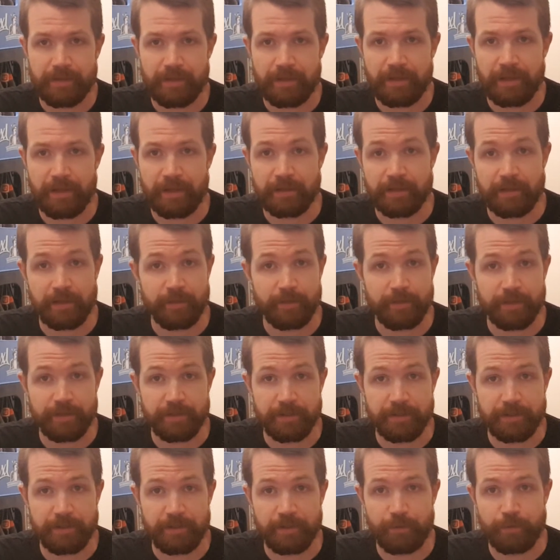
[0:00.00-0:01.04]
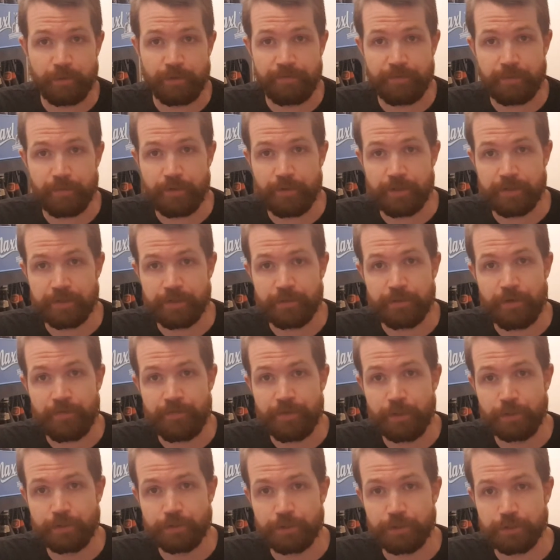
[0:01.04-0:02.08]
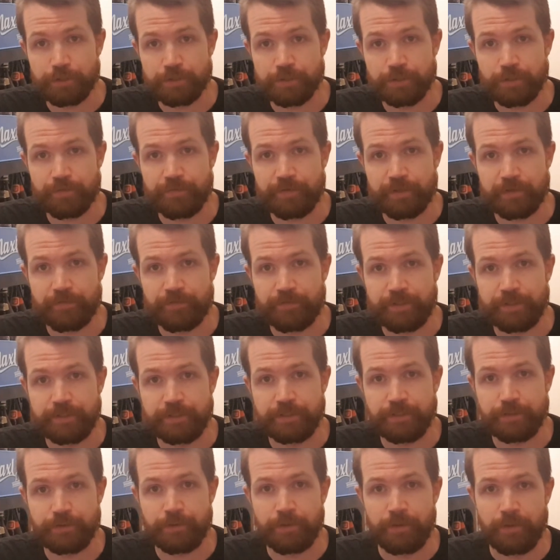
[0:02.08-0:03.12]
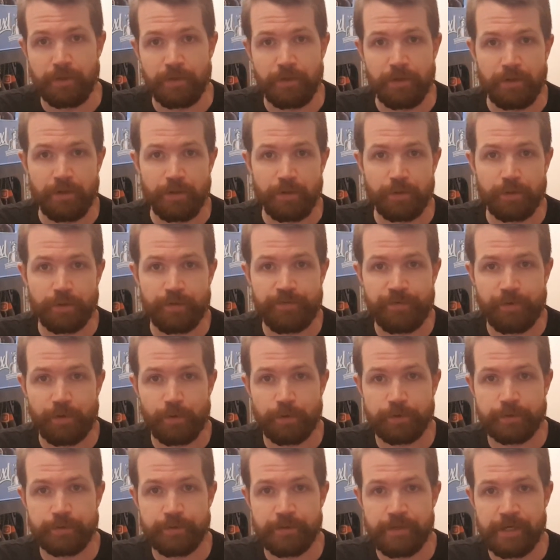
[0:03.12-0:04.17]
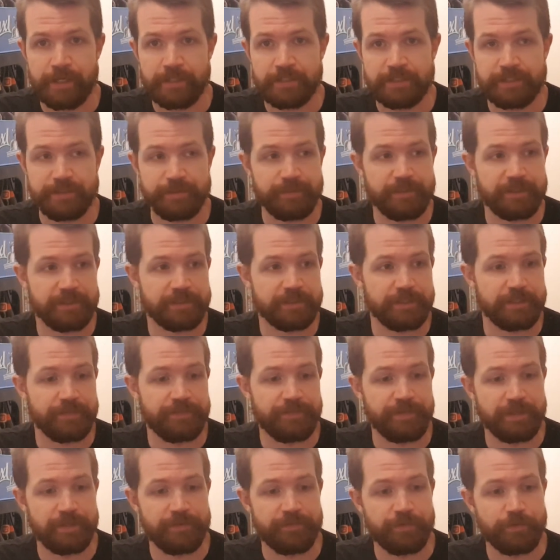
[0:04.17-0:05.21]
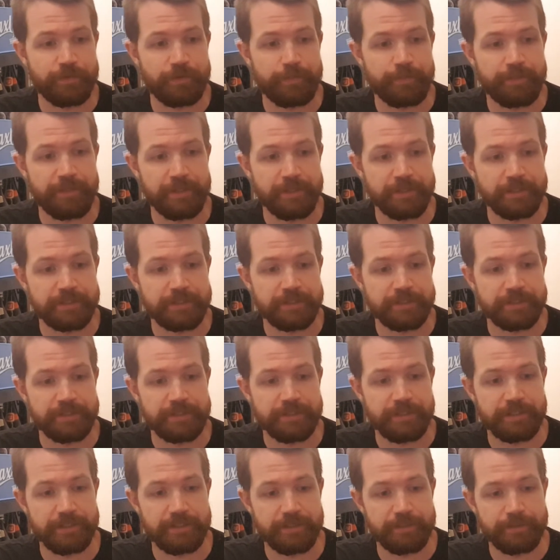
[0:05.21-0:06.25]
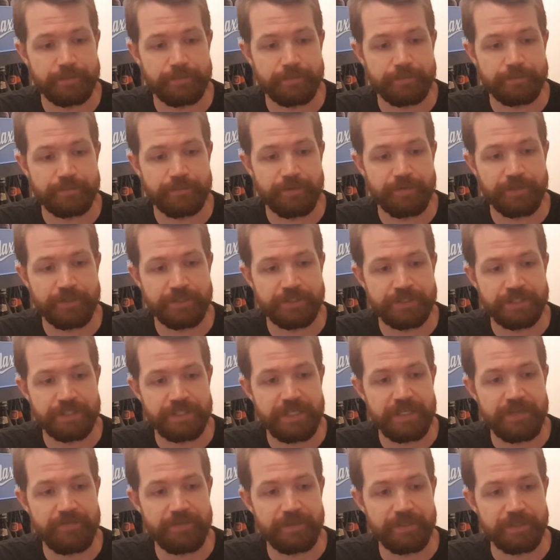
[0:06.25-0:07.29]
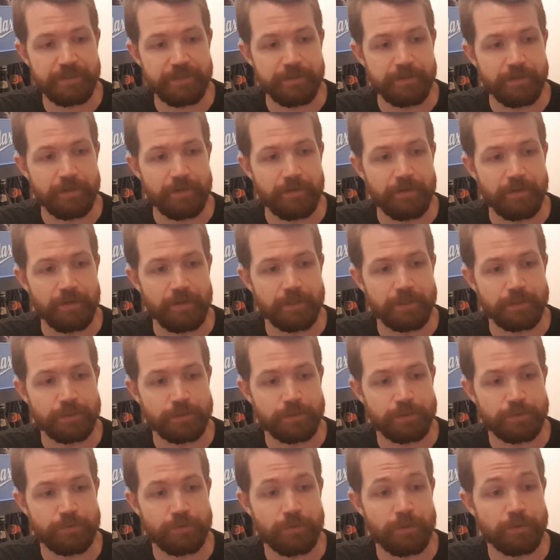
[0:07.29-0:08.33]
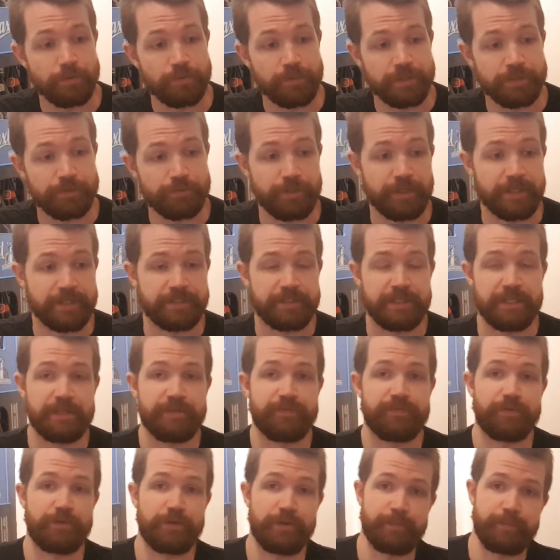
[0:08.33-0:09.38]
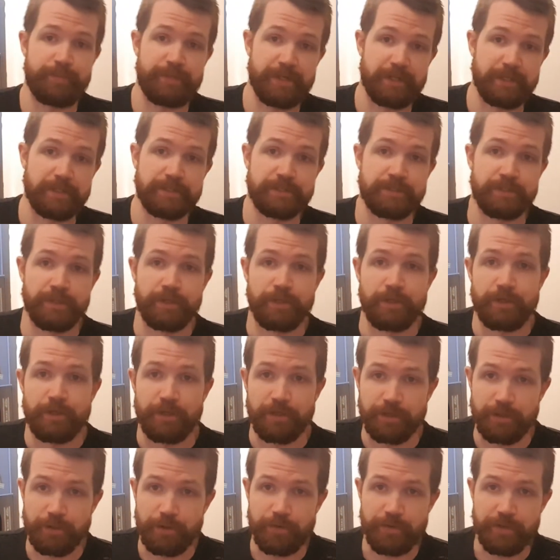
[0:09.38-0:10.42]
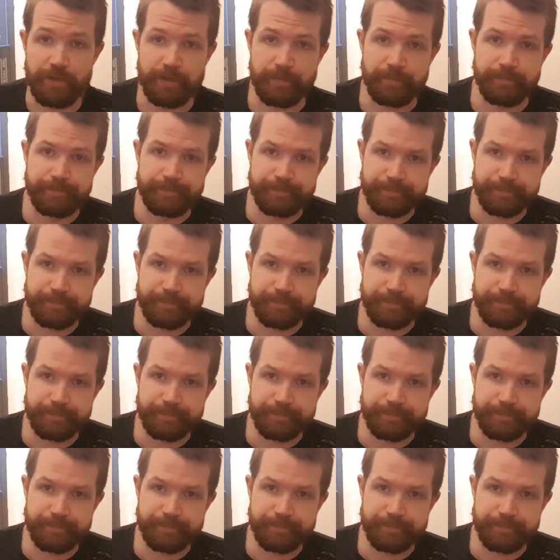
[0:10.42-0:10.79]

And I'm gonna review that in the future, so feel free to look forward to that. But I feel for a pils this evening, always right time for a pils. You know, the